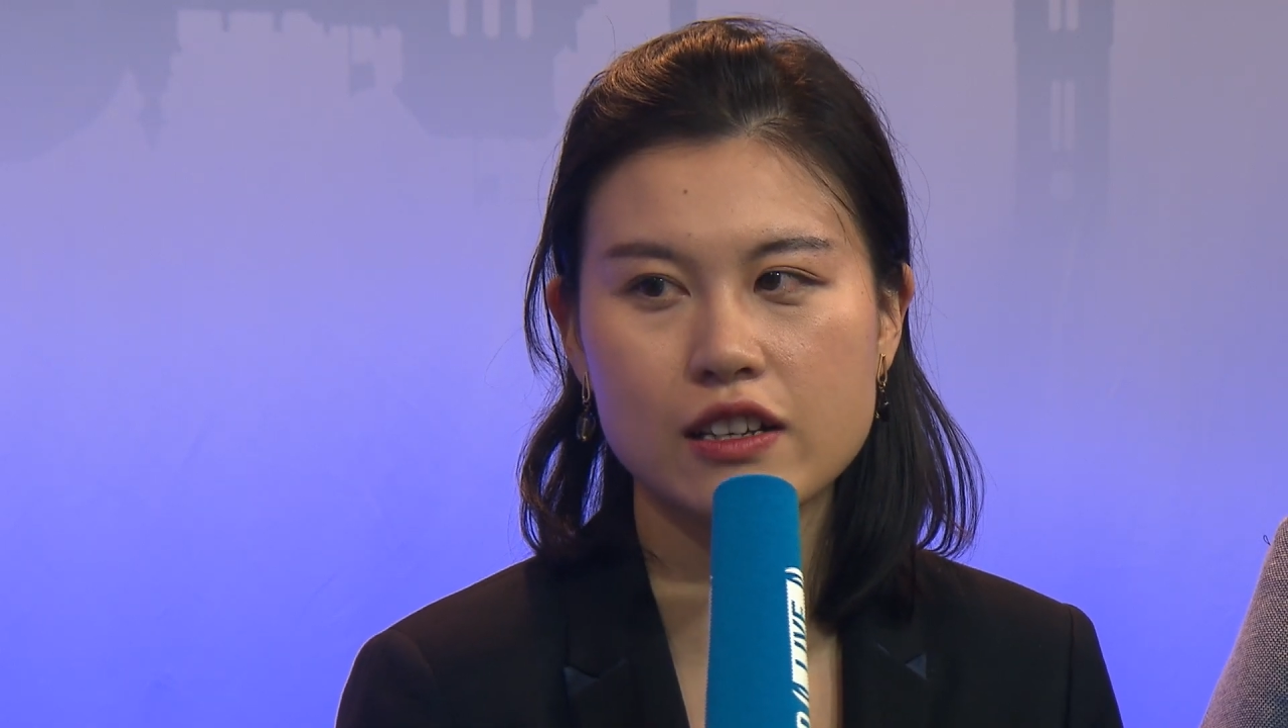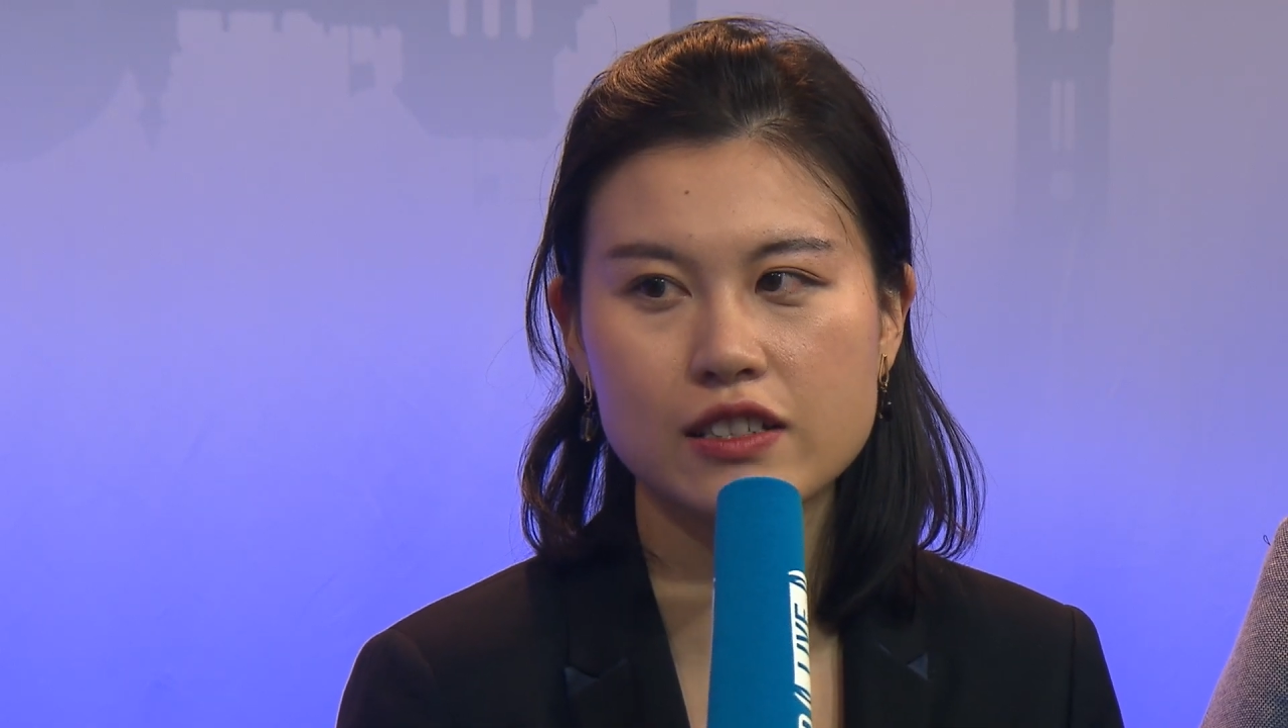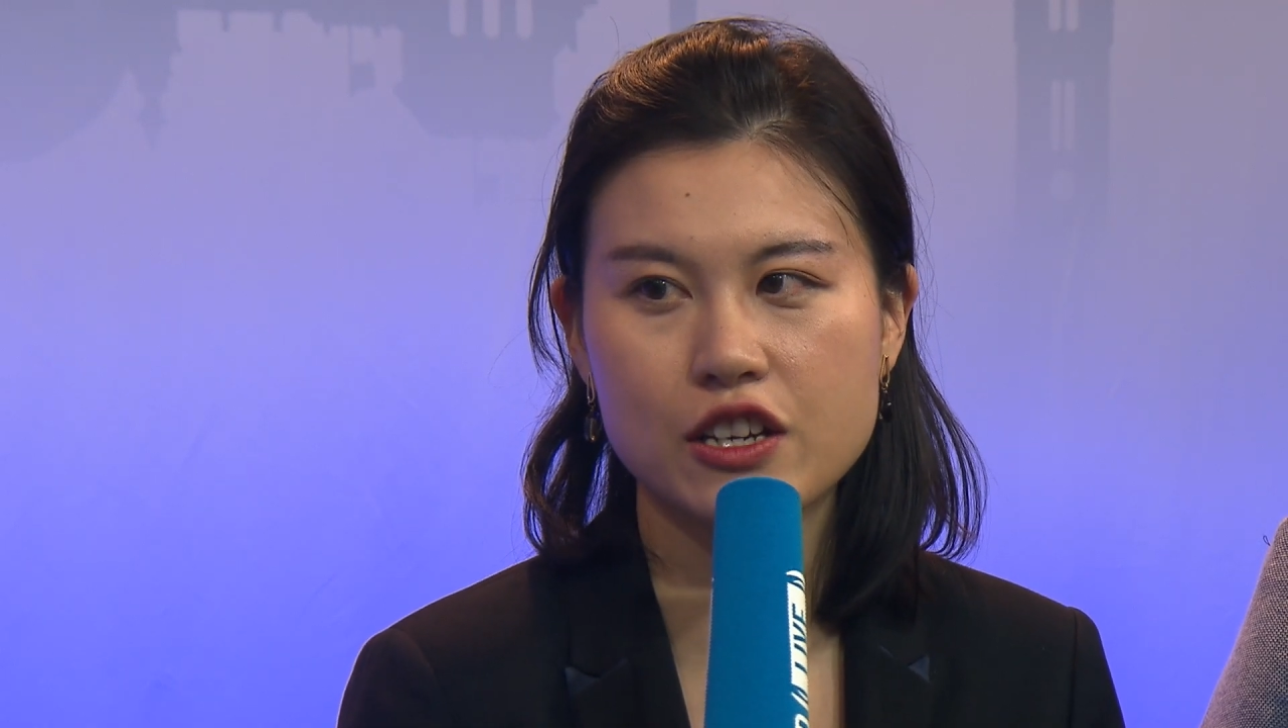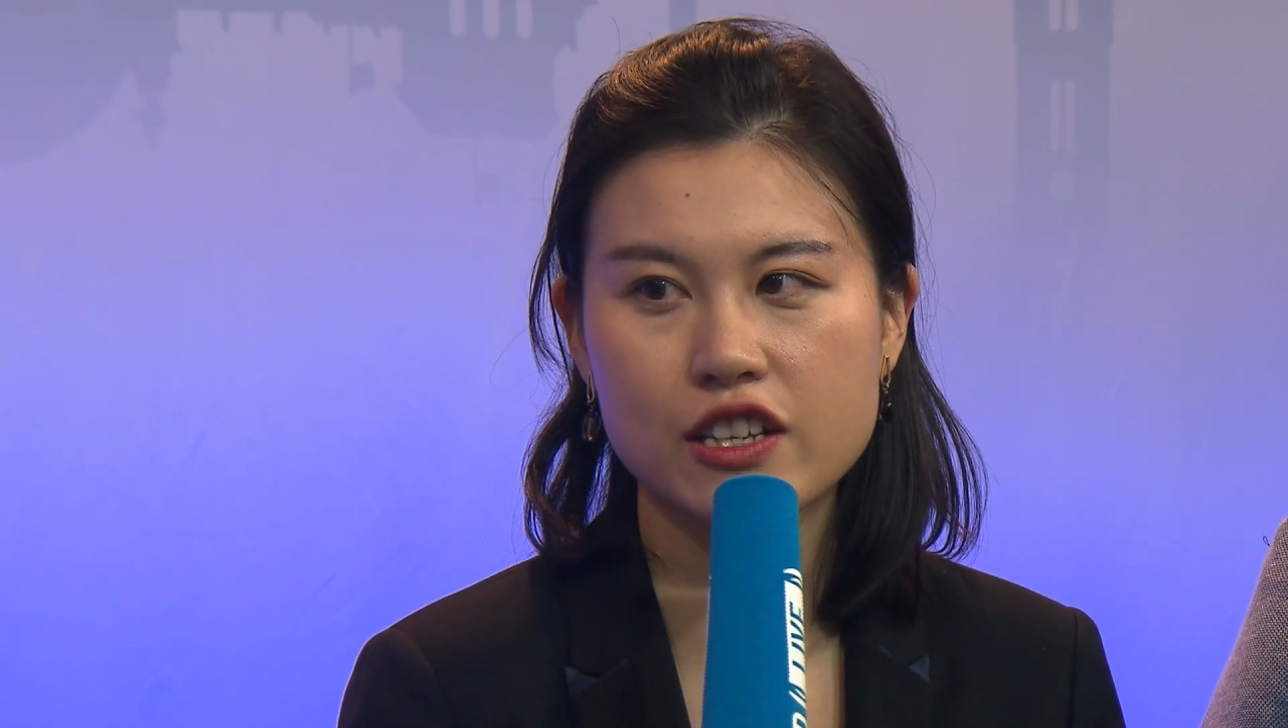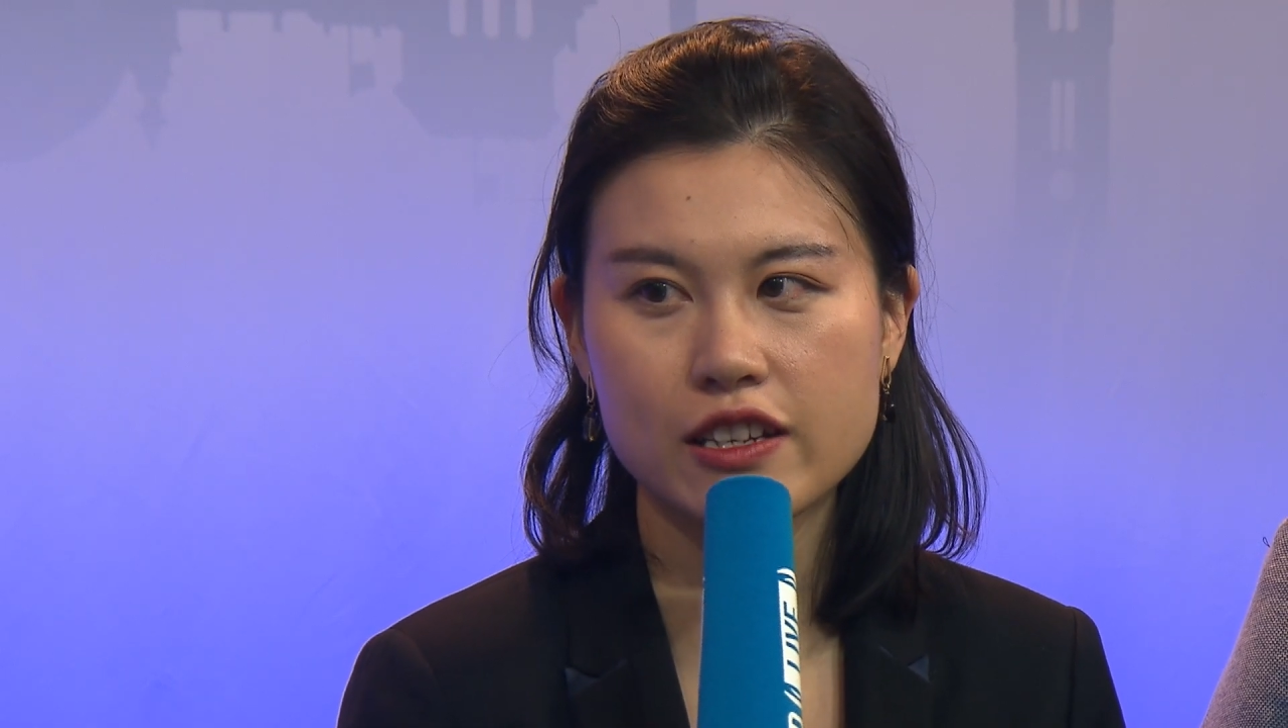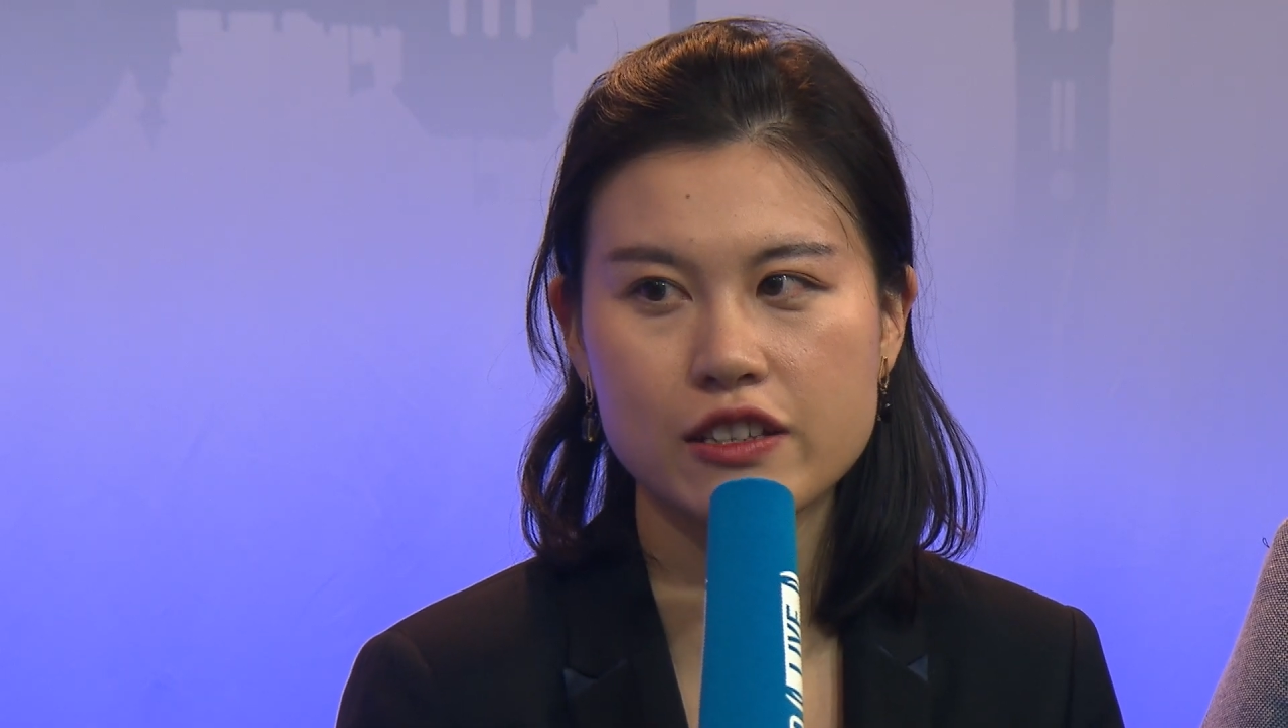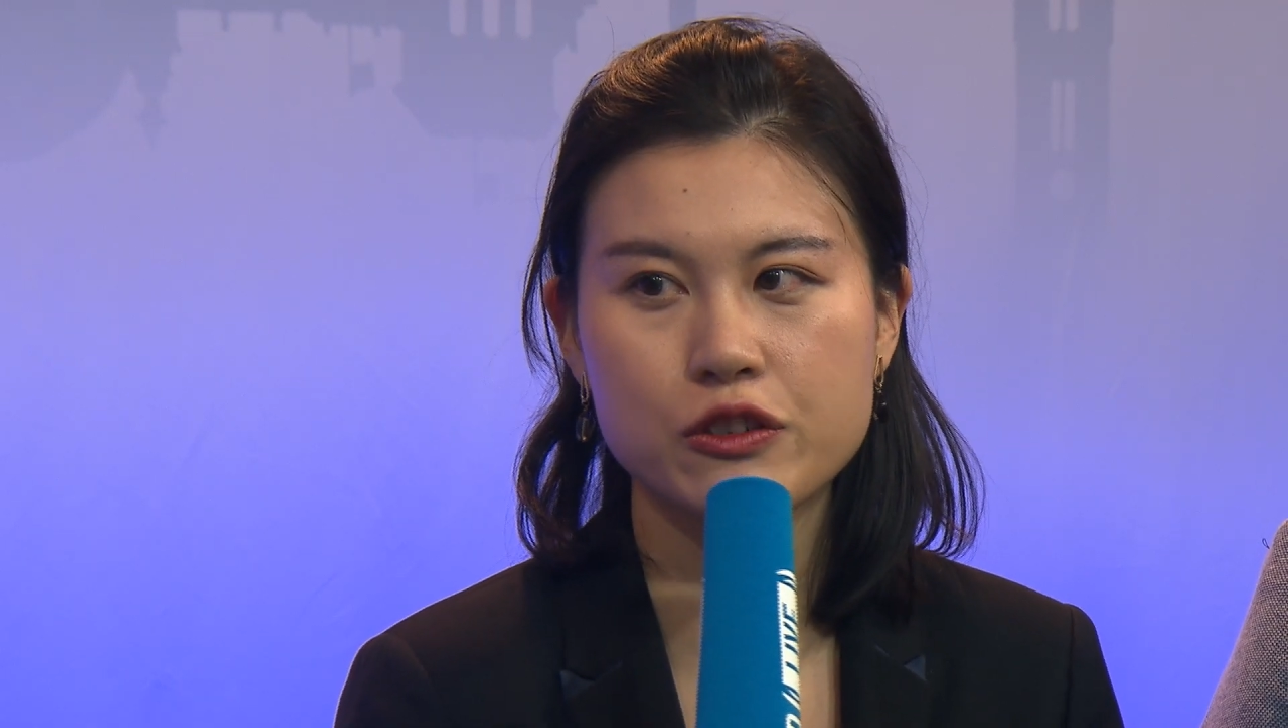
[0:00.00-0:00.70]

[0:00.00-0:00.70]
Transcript: Technical